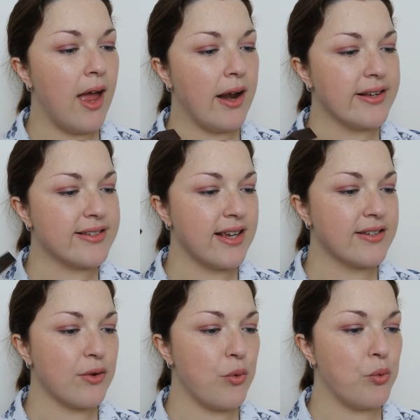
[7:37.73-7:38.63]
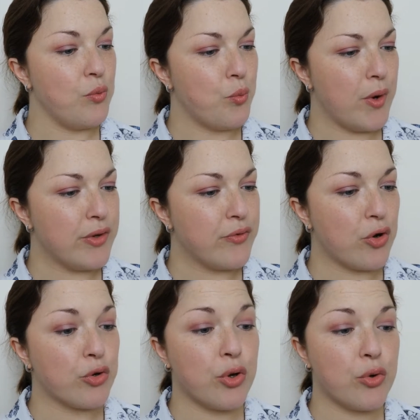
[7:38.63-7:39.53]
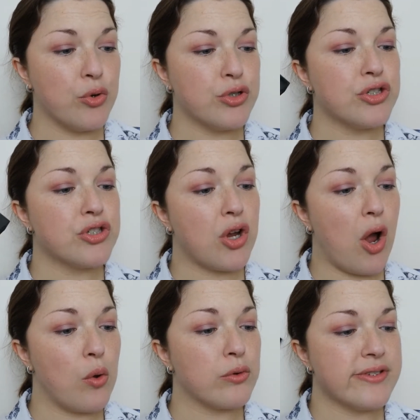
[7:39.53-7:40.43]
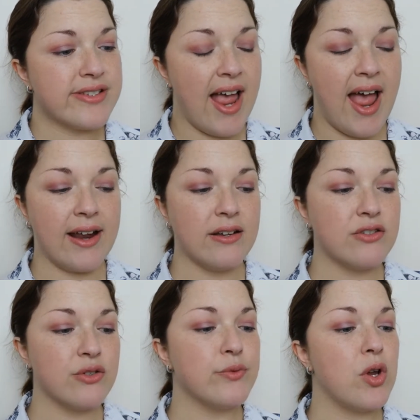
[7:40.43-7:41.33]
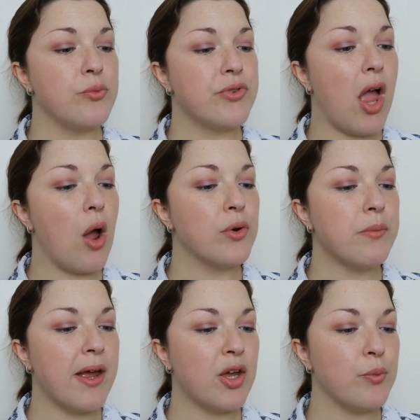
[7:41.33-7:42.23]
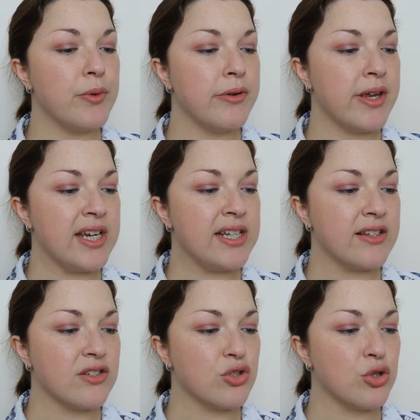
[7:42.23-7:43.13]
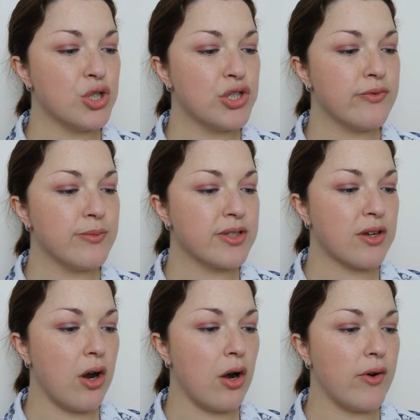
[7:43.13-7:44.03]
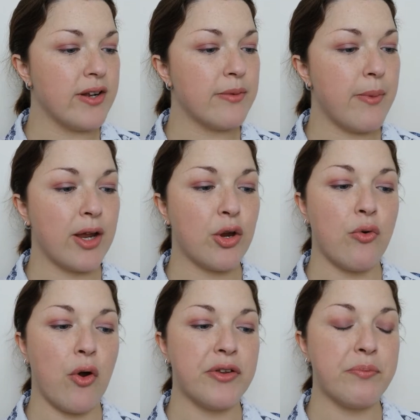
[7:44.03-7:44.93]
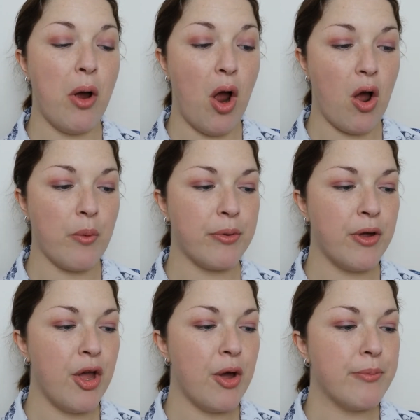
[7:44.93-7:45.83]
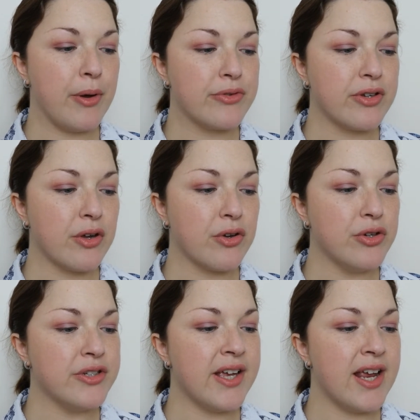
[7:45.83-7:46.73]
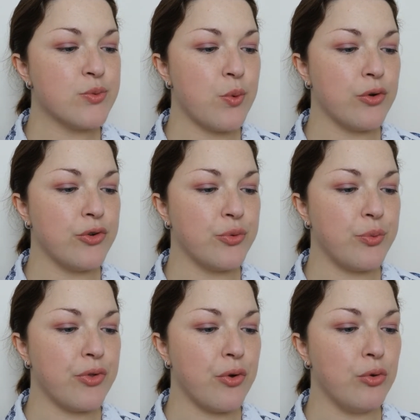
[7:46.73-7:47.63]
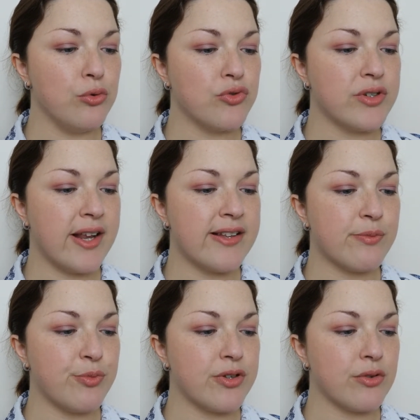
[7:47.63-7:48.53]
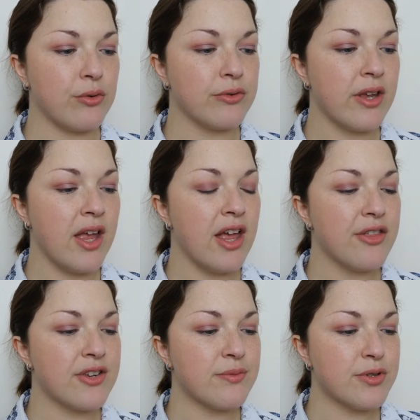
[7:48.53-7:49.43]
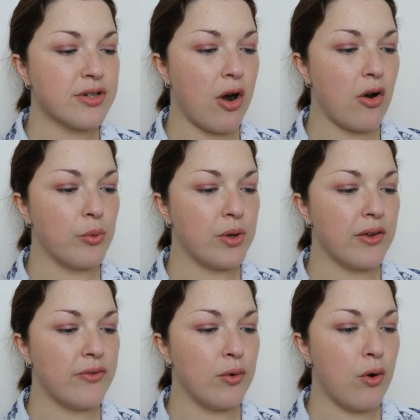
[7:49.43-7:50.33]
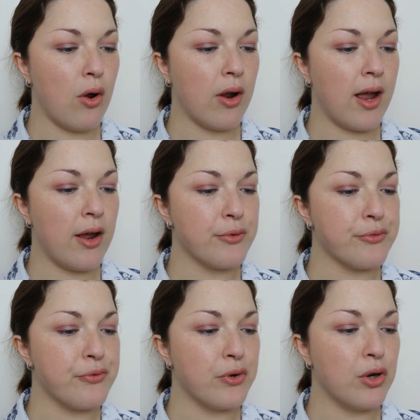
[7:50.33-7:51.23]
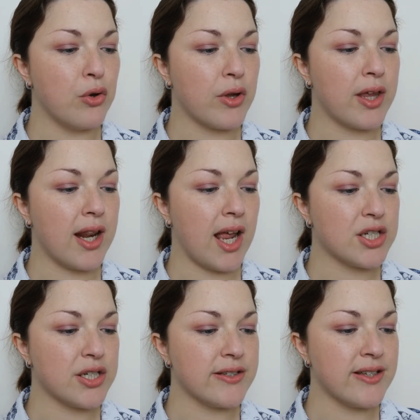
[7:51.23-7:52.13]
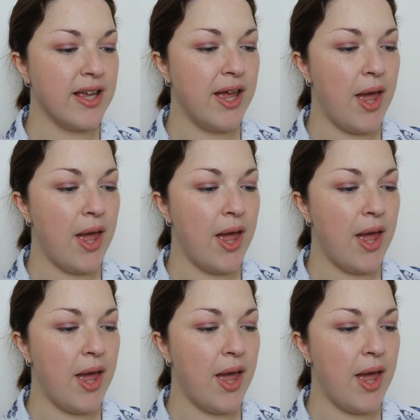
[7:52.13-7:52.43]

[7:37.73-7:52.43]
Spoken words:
and it says, when you've got a gorgeous golden tan, sometimes the only makeup you need is a touch of mascara to make your eyes pop. Boasting a cutting edge wand with ultra dense bristles, this mascara will give you longer and fuller looking lashes.